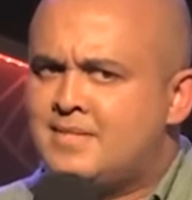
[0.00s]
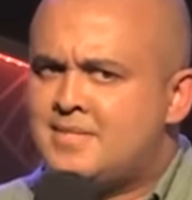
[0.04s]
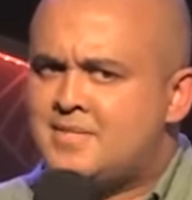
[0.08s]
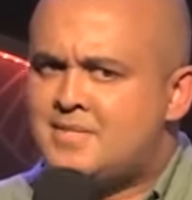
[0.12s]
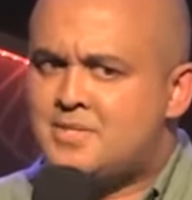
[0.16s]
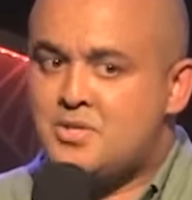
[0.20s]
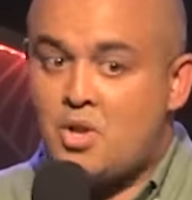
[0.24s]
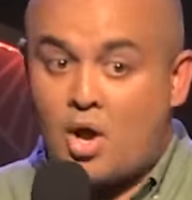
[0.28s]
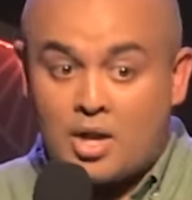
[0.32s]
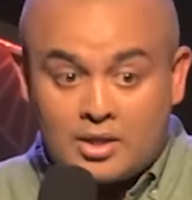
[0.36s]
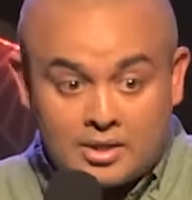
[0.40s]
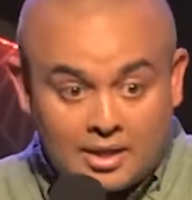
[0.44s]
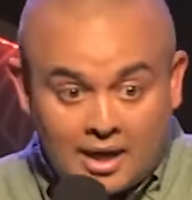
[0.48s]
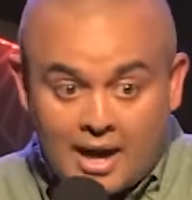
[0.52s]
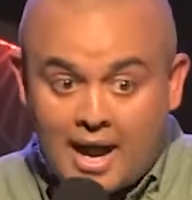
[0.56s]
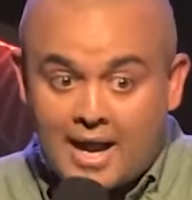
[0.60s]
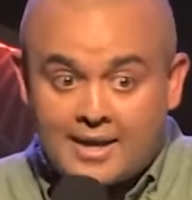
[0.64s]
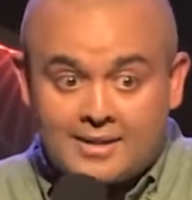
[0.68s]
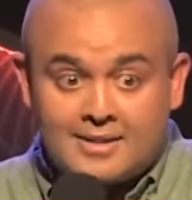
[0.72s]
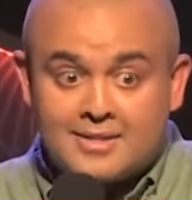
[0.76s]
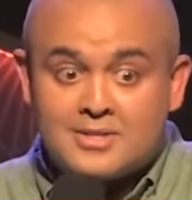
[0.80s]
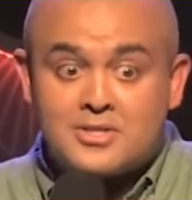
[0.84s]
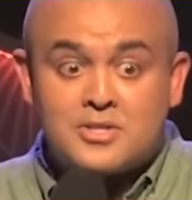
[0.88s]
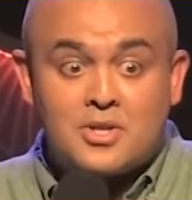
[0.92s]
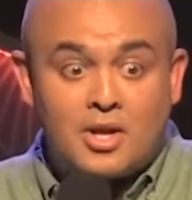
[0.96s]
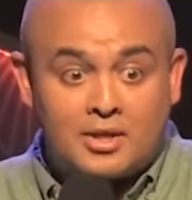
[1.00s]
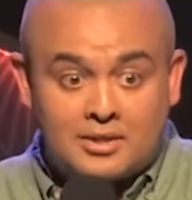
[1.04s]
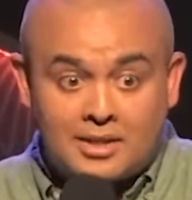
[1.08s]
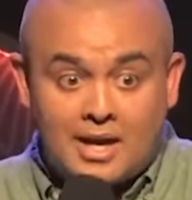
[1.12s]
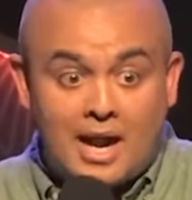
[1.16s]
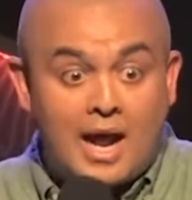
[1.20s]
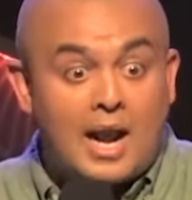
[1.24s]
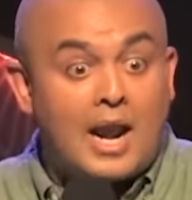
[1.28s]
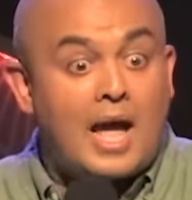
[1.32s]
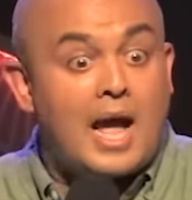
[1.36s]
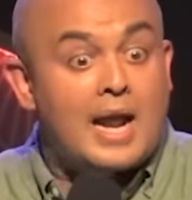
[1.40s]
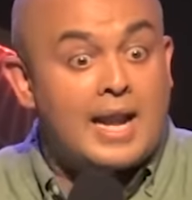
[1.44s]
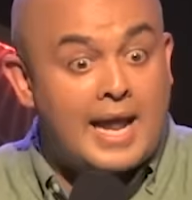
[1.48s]
It's not right, it's not
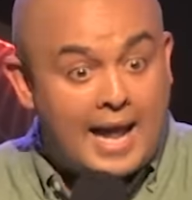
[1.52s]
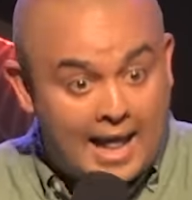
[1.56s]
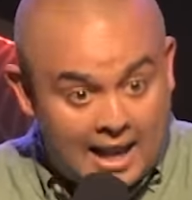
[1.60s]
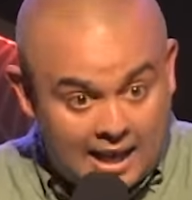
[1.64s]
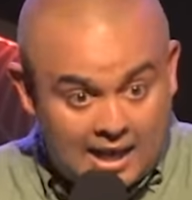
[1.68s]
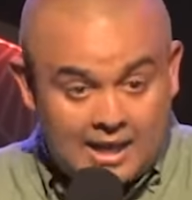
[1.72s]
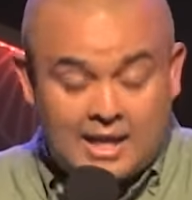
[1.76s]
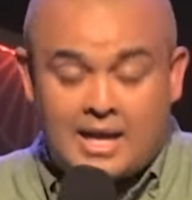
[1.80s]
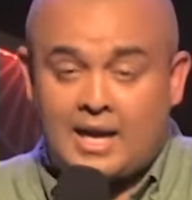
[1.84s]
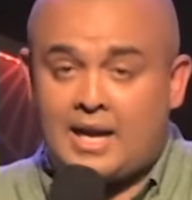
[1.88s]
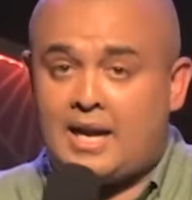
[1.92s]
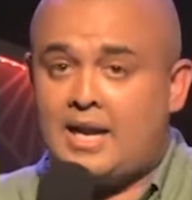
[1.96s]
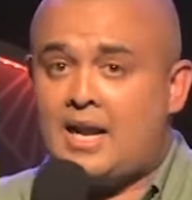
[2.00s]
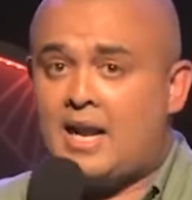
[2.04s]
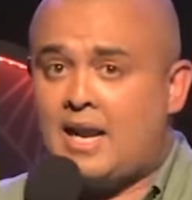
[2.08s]
right. Hulle gaan die hel kry,